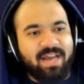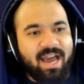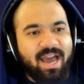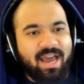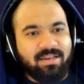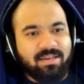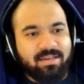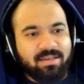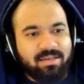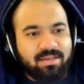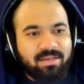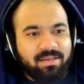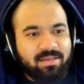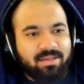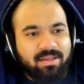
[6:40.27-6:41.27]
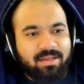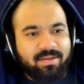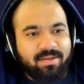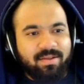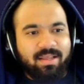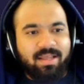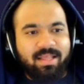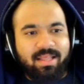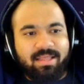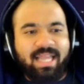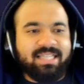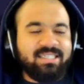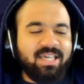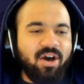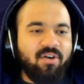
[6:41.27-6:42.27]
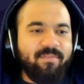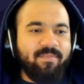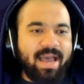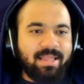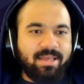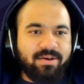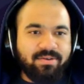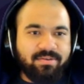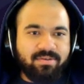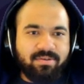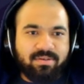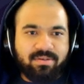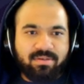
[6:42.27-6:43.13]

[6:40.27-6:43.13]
you've got. Let's go, Mallow.